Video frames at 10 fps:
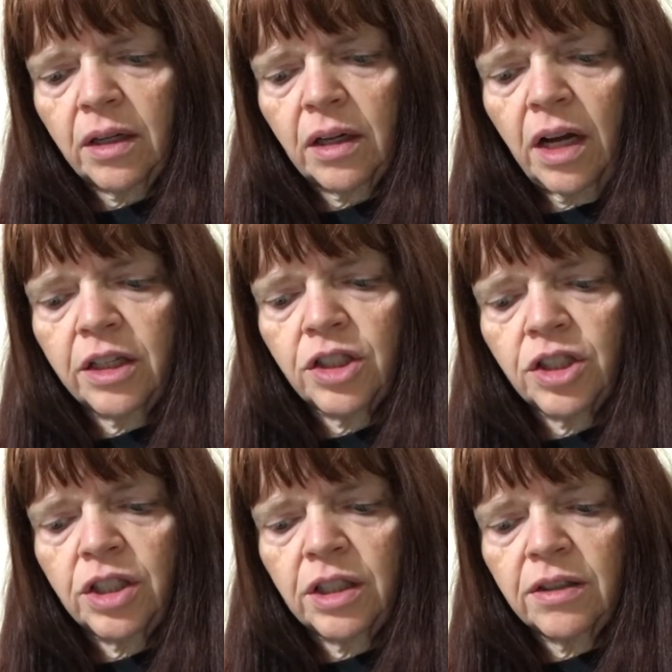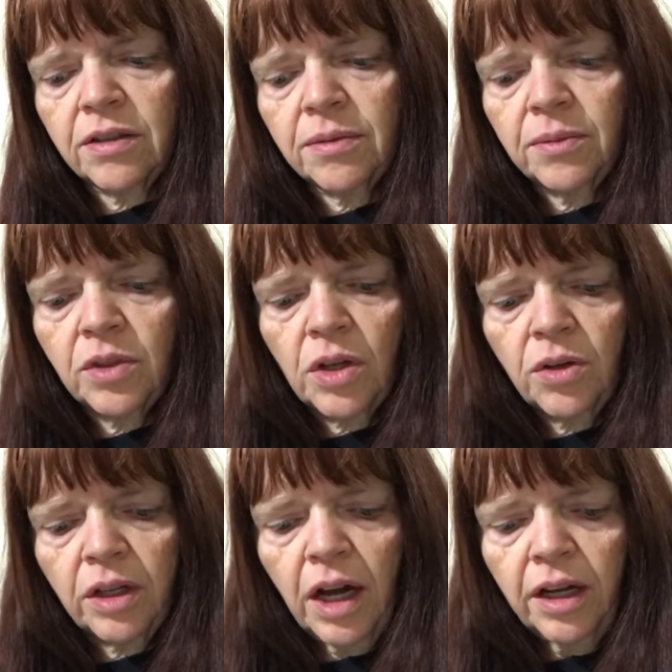cottage cheese. So
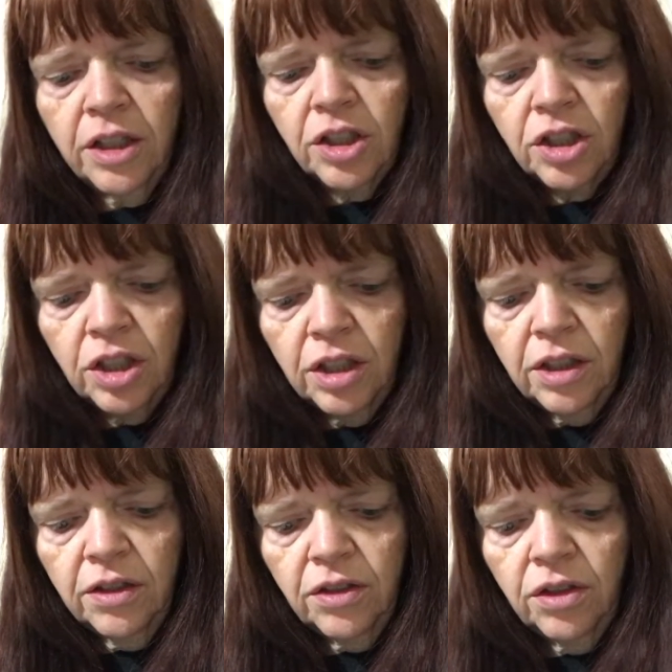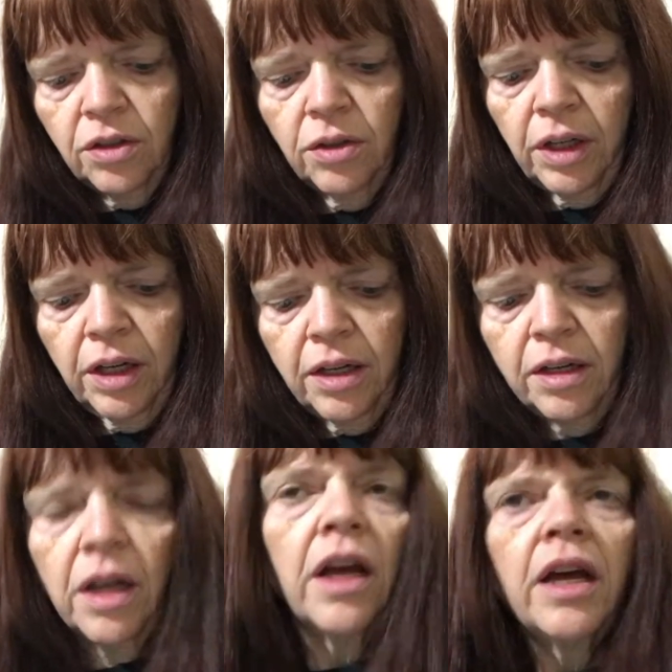the cottage cheese, you
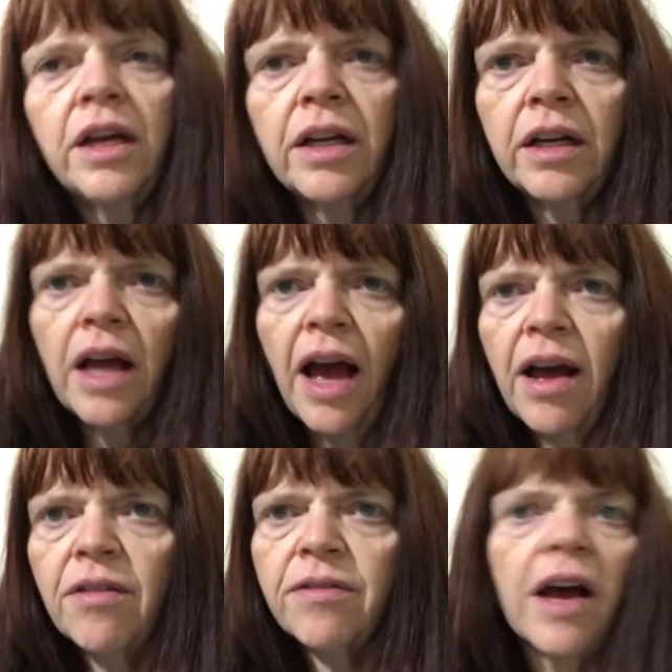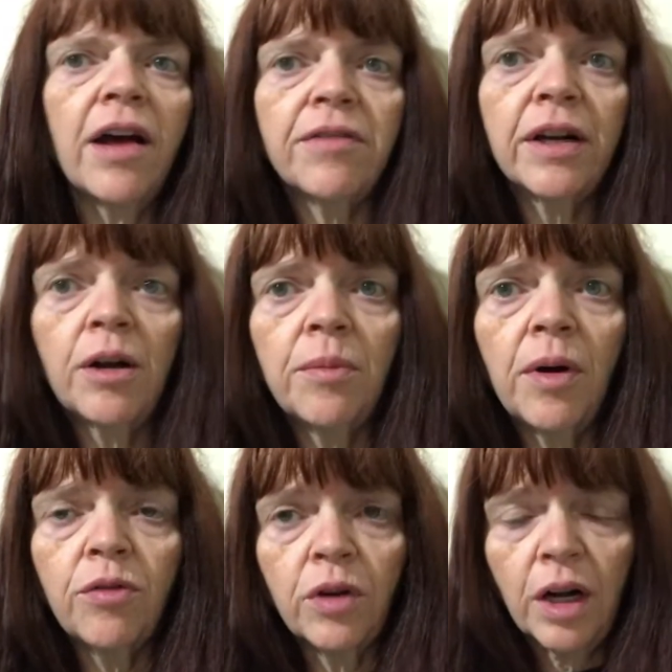can have a half a cup
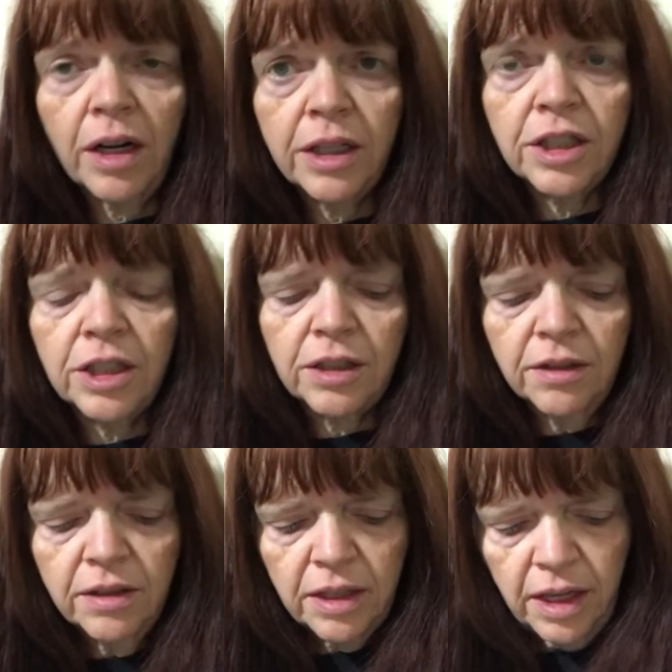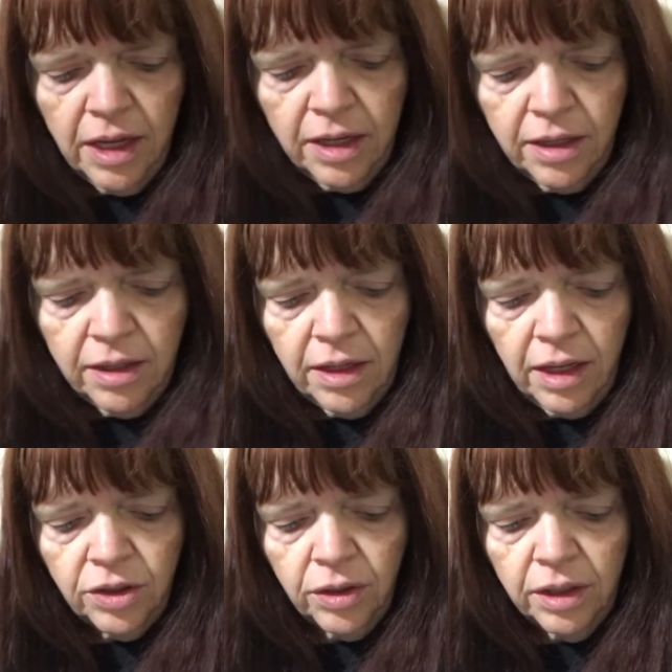of ricotta cheese, and
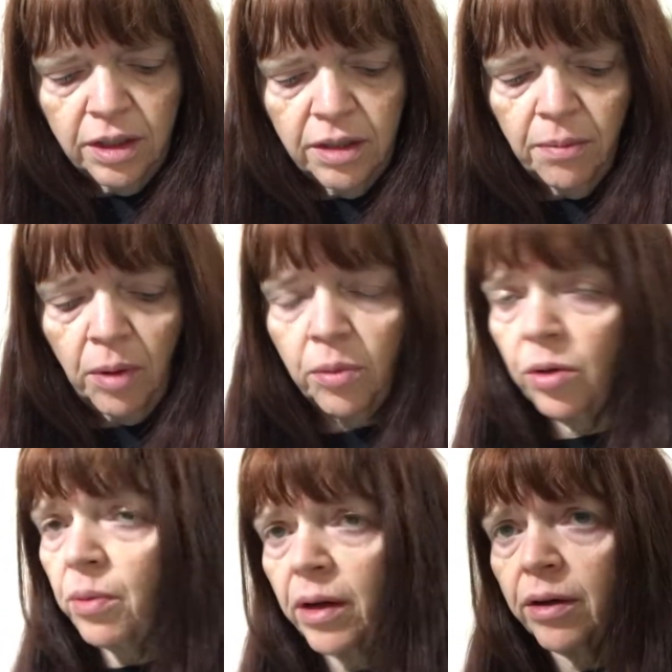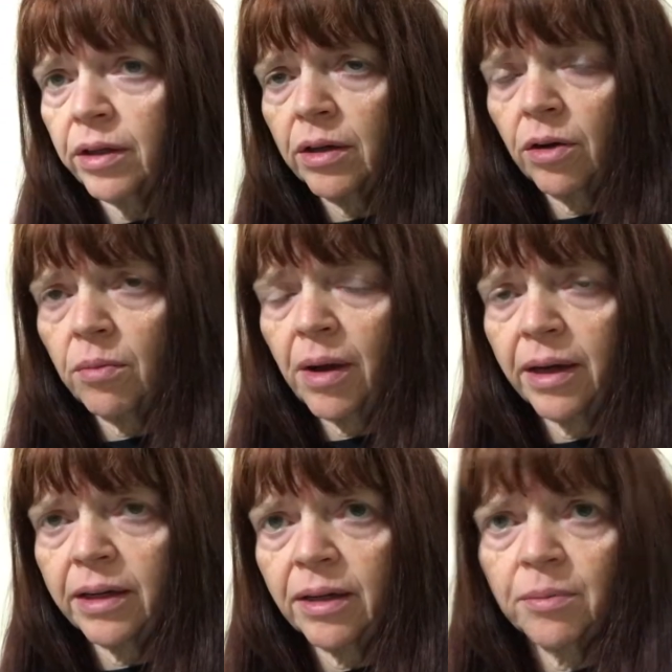I traded in my blueberry or
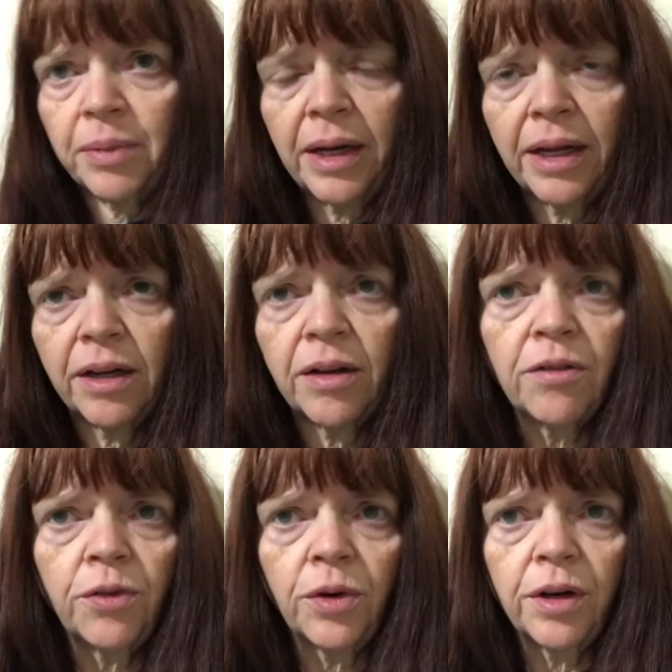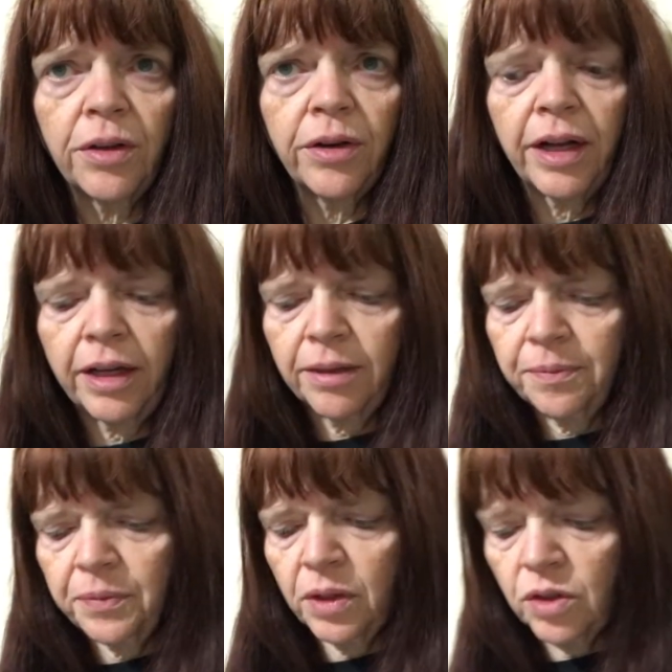my uh, banana for another egg.
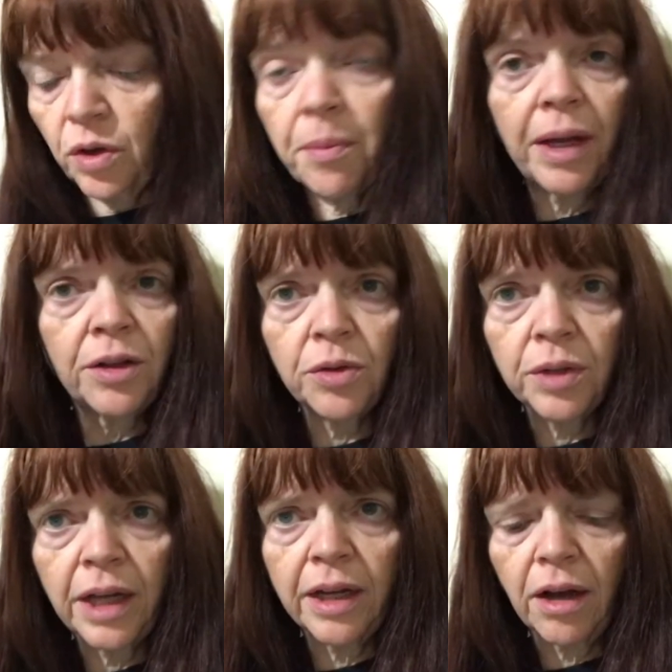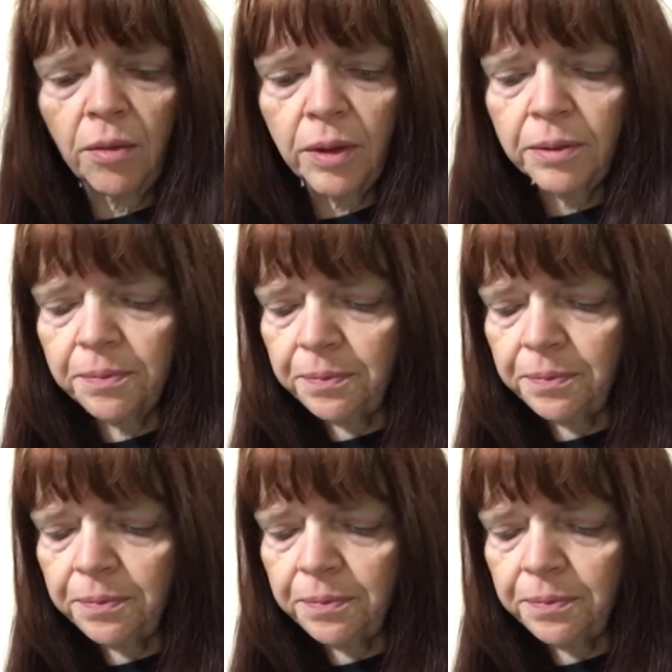So I made a three egg omelet